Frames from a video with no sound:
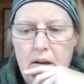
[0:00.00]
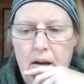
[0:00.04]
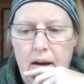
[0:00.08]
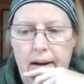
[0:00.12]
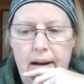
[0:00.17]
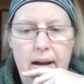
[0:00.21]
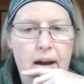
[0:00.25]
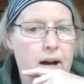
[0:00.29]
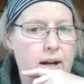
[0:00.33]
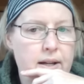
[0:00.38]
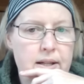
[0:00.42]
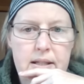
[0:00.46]

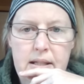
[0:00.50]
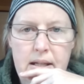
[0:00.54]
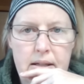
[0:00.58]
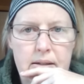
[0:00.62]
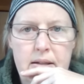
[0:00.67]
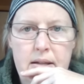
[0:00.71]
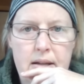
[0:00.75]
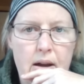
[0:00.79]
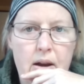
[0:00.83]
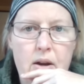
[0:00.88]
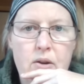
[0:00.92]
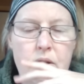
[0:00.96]
I
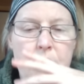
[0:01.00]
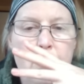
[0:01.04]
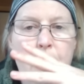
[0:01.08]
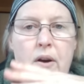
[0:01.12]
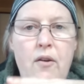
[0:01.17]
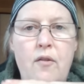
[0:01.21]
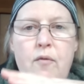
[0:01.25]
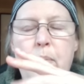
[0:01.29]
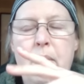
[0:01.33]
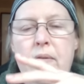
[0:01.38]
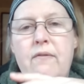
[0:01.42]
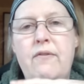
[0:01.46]
didn't know. So
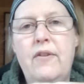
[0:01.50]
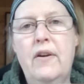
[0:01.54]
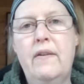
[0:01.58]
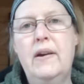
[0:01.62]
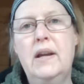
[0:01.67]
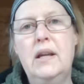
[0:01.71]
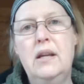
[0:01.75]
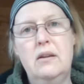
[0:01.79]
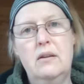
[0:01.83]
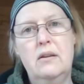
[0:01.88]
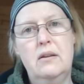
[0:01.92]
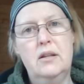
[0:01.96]
I've been
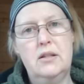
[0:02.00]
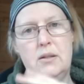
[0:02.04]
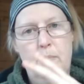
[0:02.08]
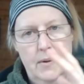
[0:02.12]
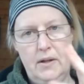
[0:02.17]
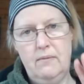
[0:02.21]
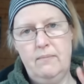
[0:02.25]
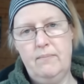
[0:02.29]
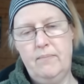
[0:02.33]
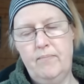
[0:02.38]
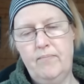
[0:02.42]
very, it's been